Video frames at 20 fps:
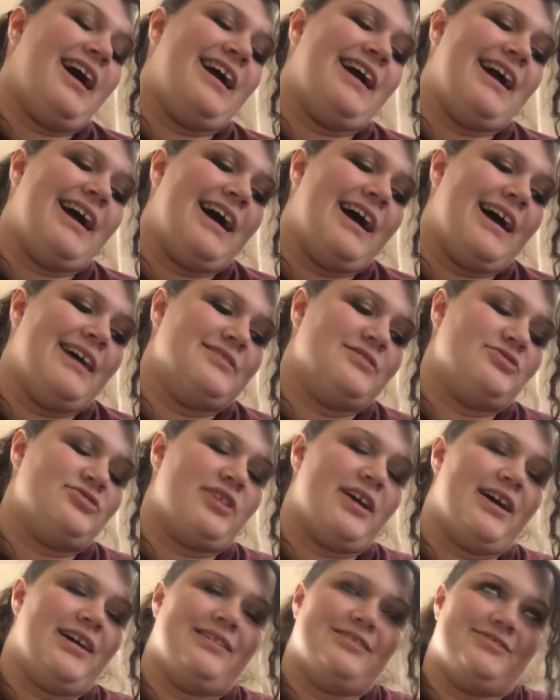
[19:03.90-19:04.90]
I had to
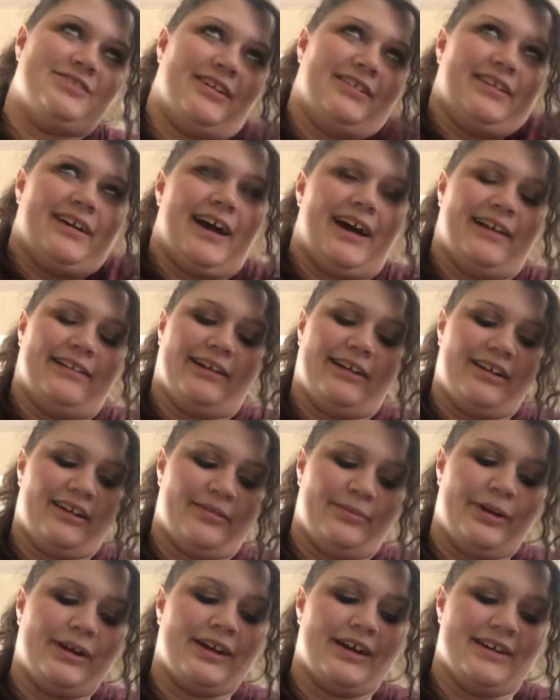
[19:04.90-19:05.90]
try out a jelly
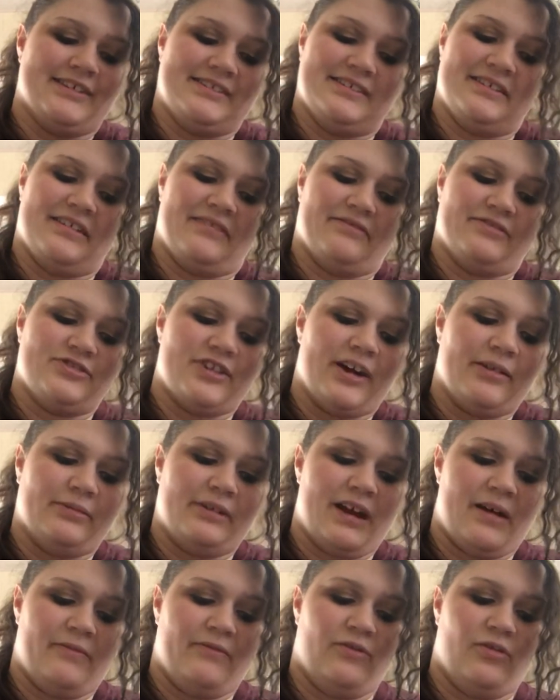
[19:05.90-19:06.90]
highlighter because I never tried one
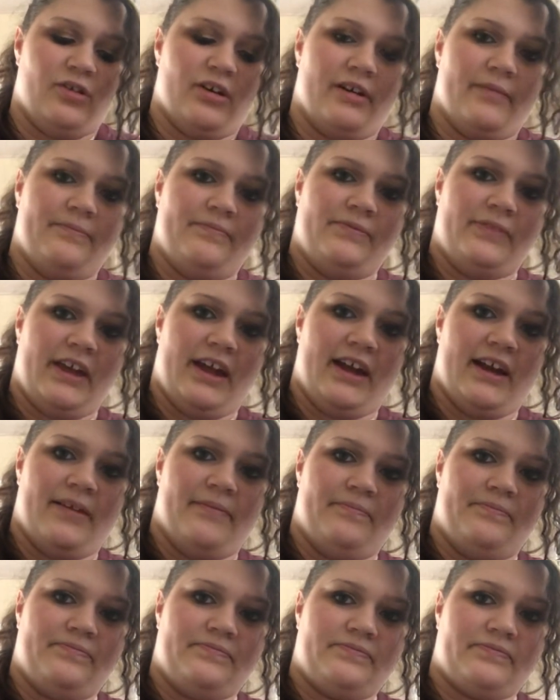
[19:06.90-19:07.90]
out before,
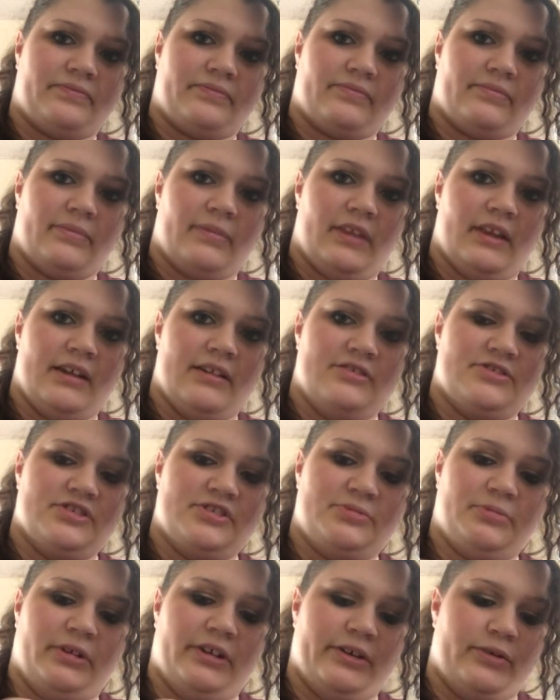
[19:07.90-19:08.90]
and it's
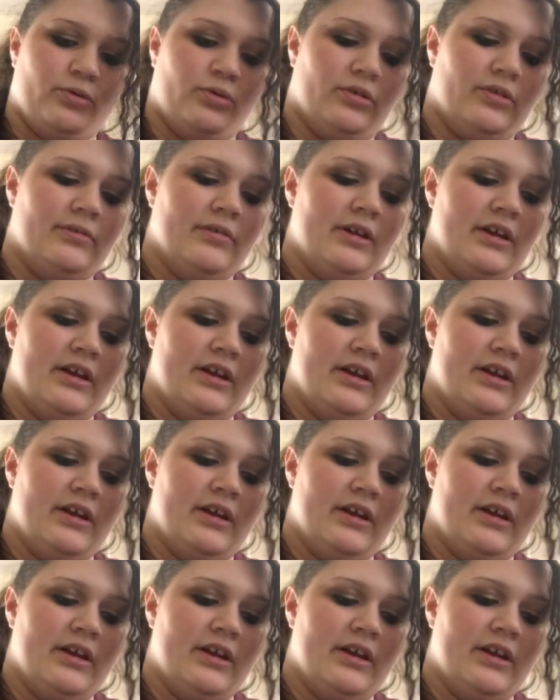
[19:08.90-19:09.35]
just really cool.